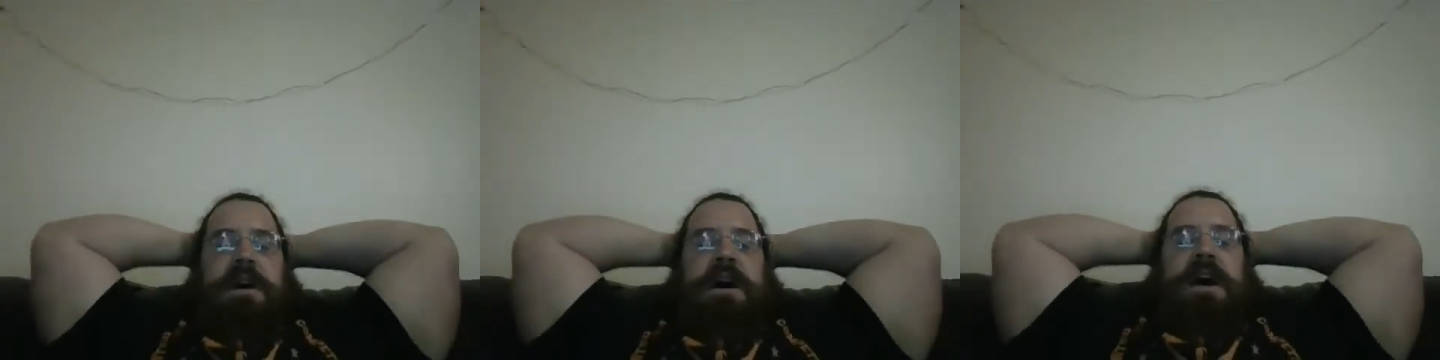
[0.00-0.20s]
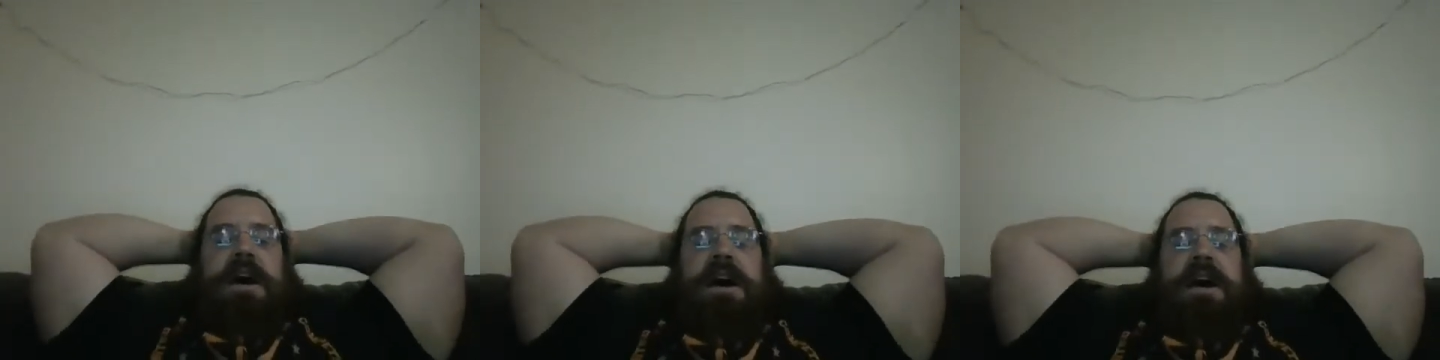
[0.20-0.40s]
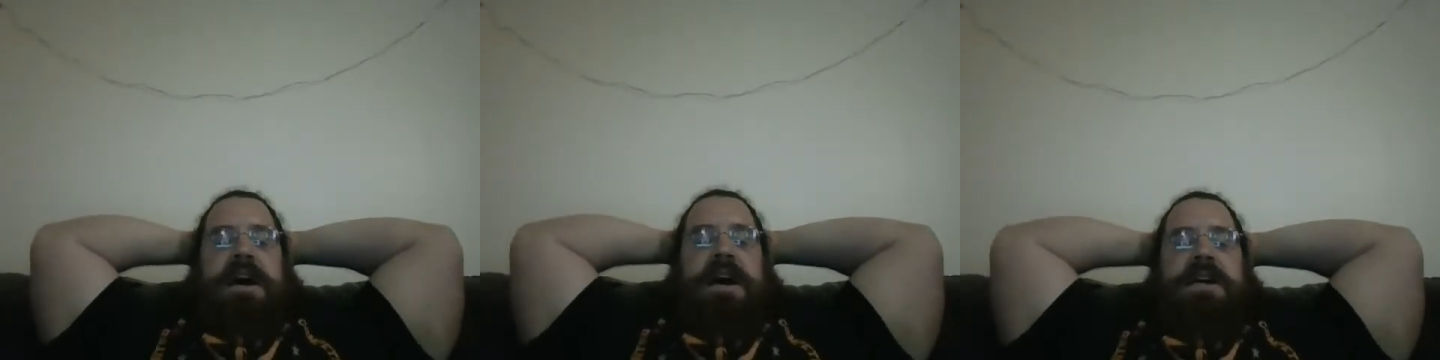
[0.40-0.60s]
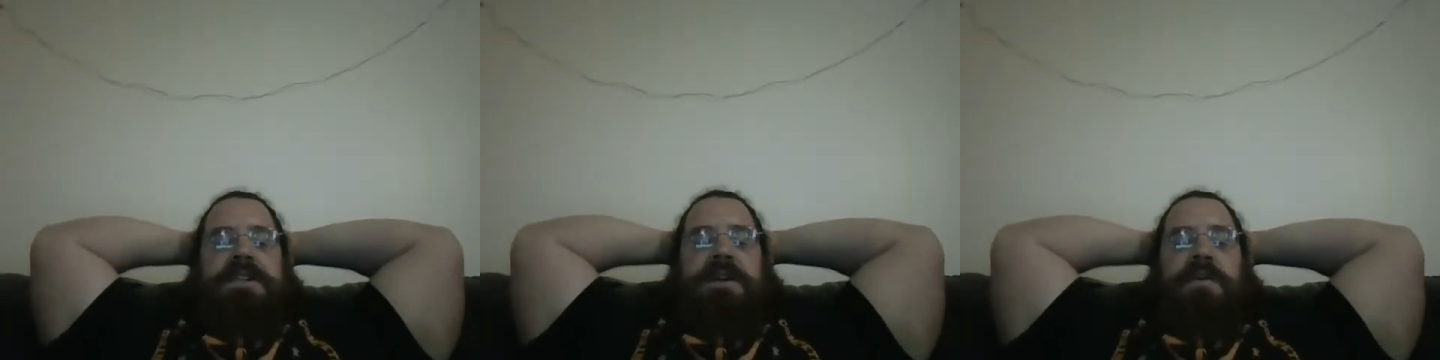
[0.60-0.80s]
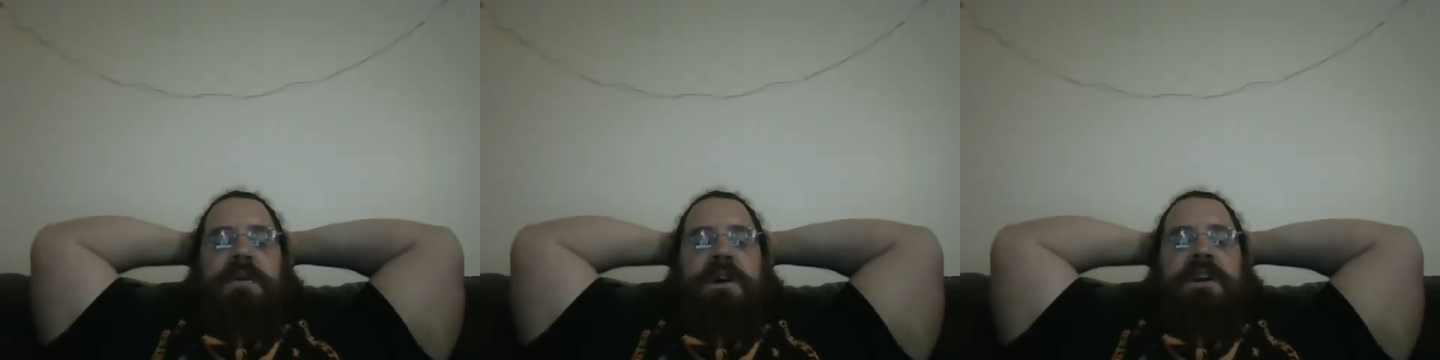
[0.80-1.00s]

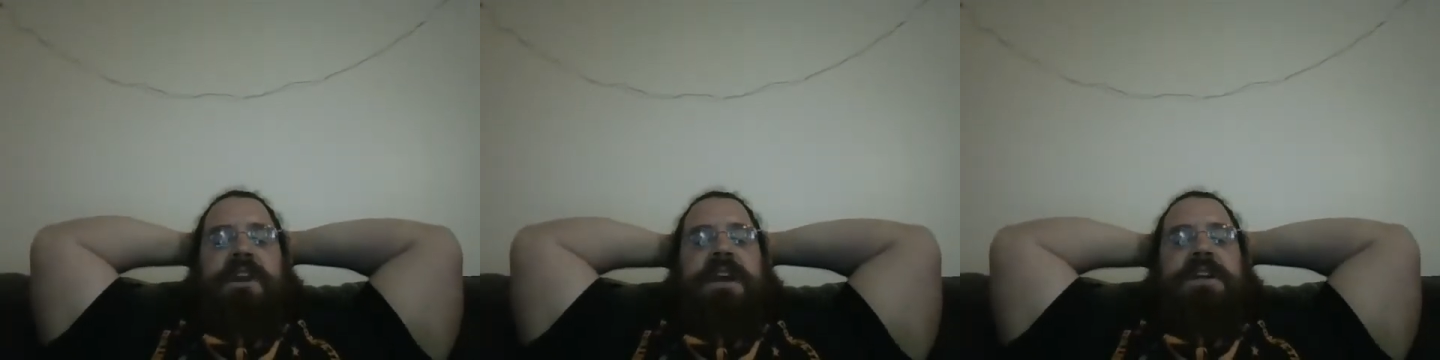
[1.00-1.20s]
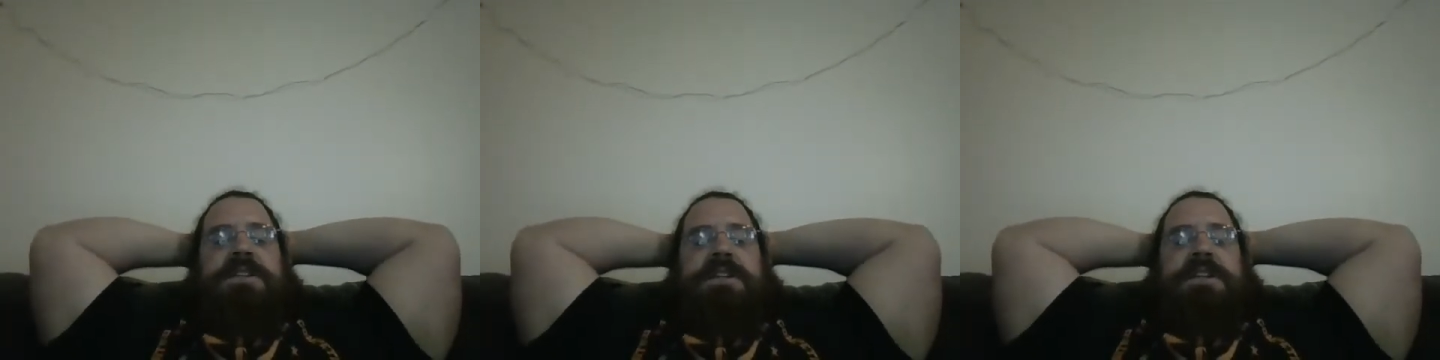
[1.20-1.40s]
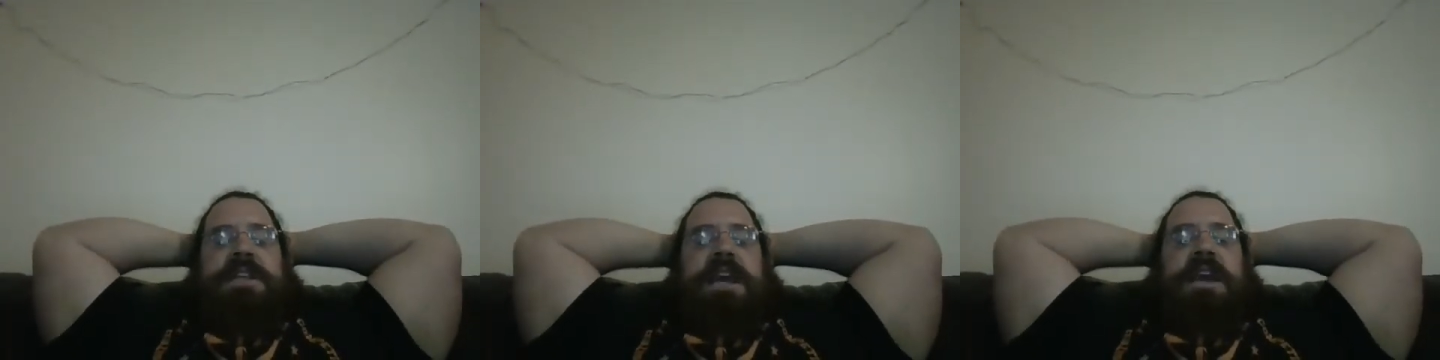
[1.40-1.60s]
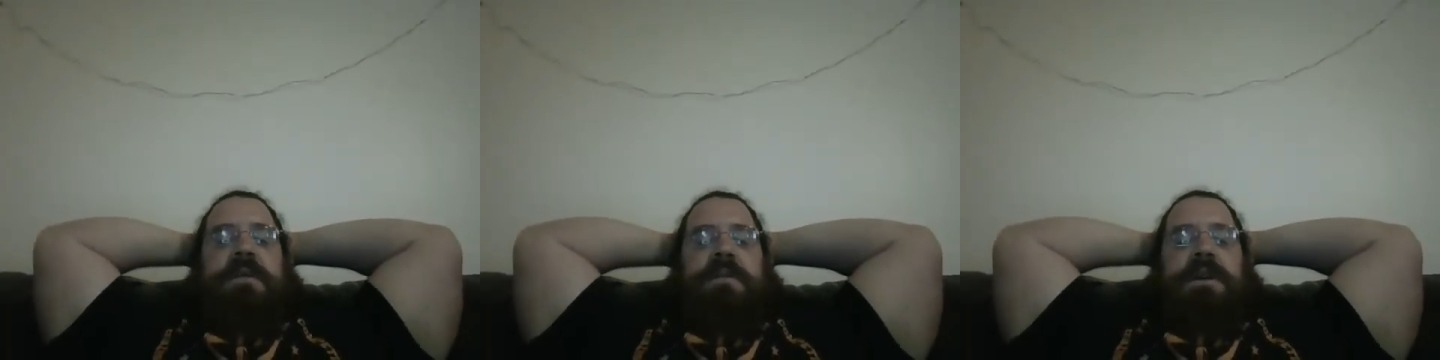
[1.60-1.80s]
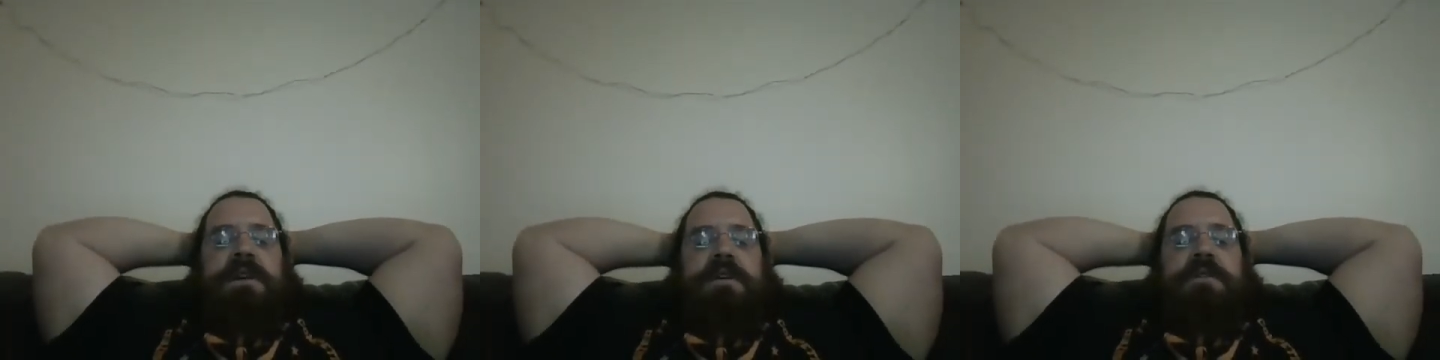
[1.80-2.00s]
as I want you guys to take
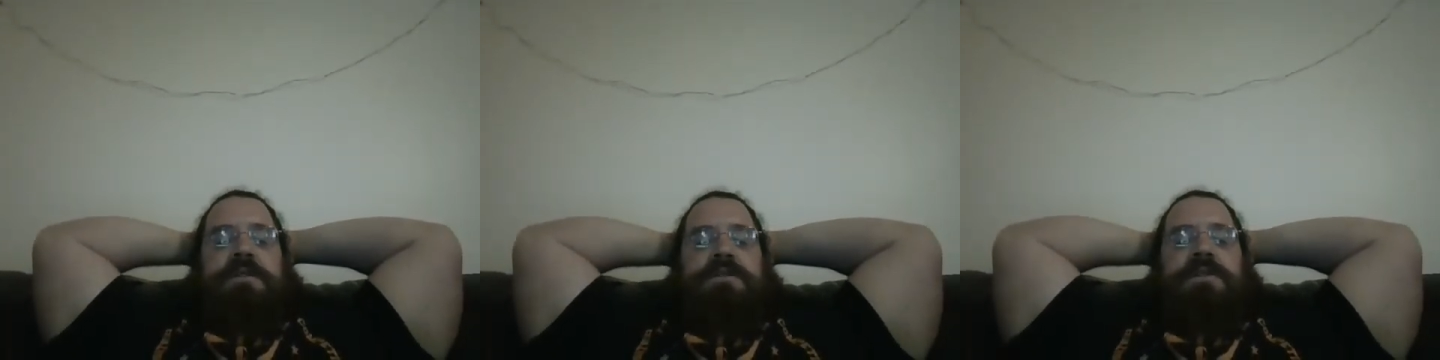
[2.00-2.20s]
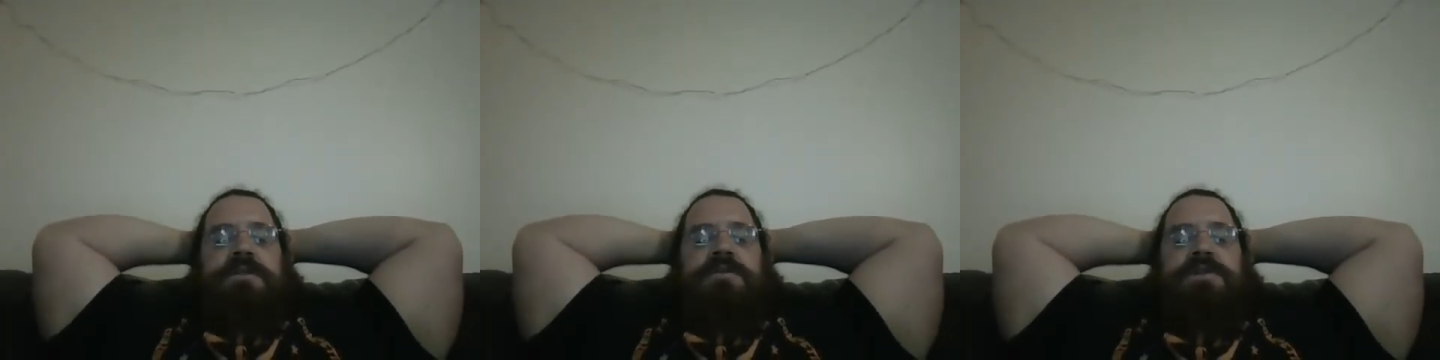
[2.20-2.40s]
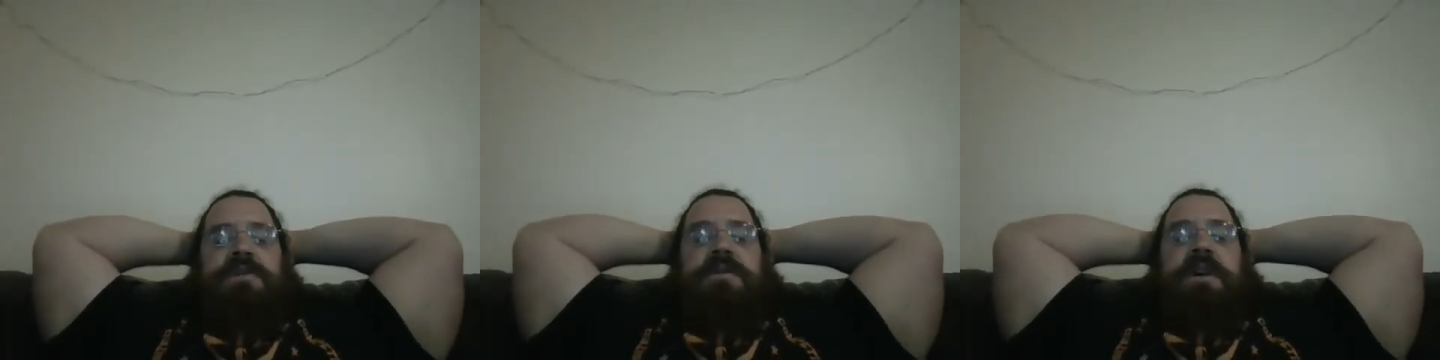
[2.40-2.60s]
a minute or two so